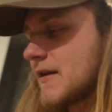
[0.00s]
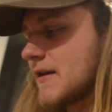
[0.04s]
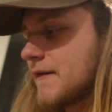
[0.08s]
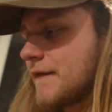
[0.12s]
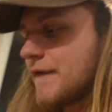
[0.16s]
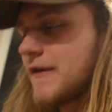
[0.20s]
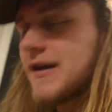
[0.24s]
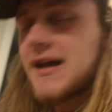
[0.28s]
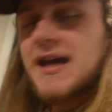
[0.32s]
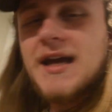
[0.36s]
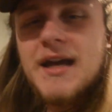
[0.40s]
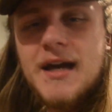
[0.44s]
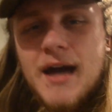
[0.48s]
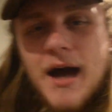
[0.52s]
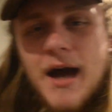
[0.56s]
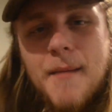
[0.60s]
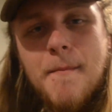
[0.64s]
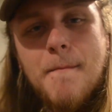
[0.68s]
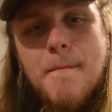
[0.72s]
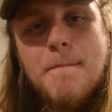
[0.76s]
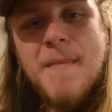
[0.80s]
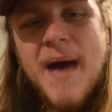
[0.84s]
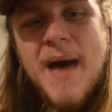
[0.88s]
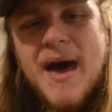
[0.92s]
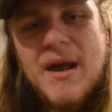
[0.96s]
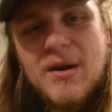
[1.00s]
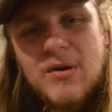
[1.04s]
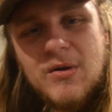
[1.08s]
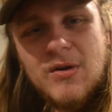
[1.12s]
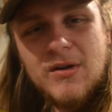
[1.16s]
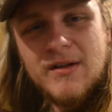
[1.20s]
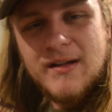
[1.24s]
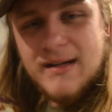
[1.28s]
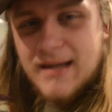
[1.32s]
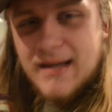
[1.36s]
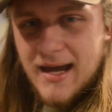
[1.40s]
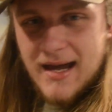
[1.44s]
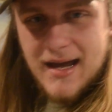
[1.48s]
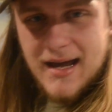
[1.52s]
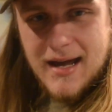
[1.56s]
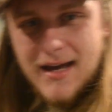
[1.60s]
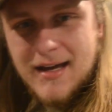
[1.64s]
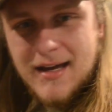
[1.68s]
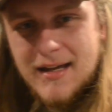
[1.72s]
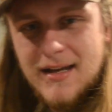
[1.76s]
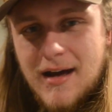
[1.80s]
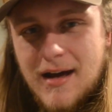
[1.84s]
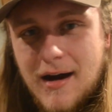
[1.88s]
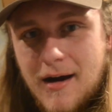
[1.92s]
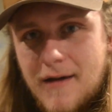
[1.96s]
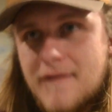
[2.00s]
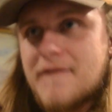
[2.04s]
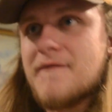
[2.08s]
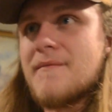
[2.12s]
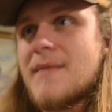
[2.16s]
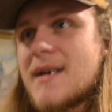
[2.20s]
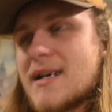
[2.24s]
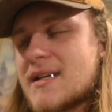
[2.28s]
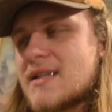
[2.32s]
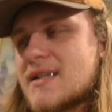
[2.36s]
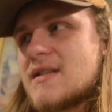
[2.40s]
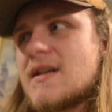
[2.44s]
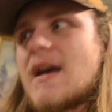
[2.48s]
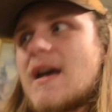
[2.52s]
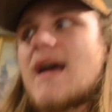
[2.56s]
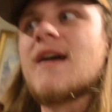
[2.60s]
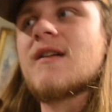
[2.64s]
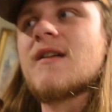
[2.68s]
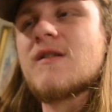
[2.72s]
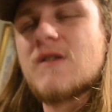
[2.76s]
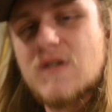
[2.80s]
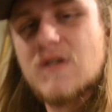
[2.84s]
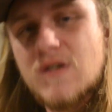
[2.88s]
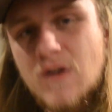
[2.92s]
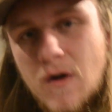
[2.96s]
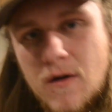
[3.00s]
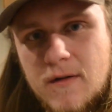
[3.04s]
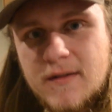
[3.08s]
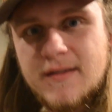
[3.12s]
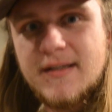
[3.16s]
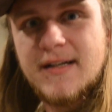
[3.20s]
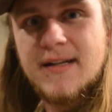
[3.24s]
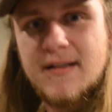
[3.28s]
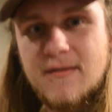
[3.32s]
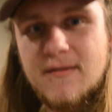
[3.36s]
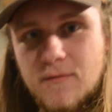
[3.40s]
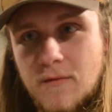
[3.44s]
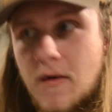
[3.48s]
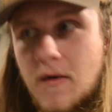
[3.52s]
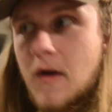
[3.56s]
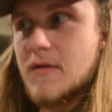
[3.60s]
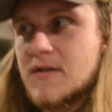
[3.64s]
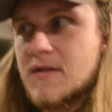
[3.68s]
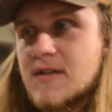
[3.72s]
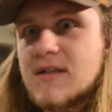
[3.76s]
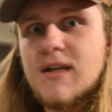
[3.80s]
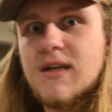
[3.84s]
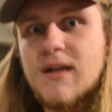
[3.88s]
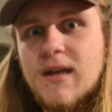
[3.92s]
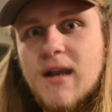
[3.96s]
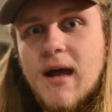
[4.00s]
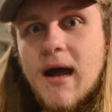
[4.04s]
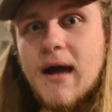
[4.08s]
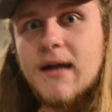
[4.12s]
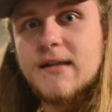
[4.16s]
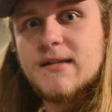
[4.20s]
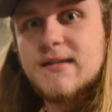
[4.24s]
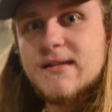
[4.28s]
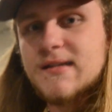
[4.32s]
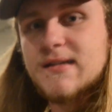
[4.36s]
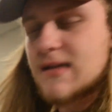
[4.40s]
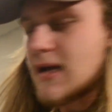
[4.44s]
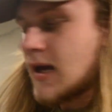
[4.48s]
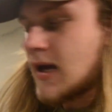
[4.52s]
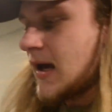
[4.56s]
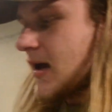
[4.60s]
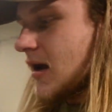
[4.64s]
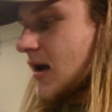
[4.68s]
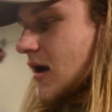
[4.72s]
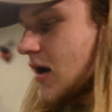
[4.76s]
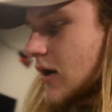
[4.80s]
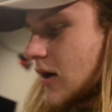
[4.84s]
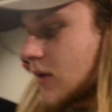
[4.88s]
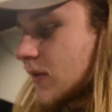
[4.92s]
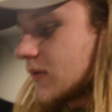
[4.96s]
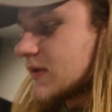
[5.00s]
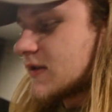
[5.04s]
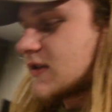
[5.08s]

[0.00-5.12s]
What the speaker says: A metal can of mixed and salted roasted nuts was